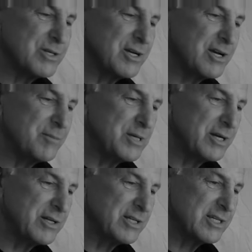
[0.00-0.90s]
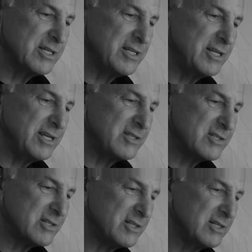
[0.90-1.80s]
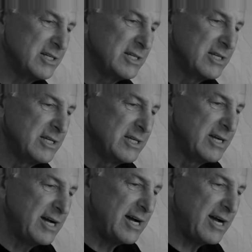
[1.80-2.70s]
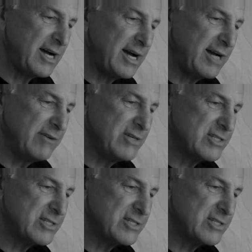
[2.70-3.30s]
knob here, the condenser iris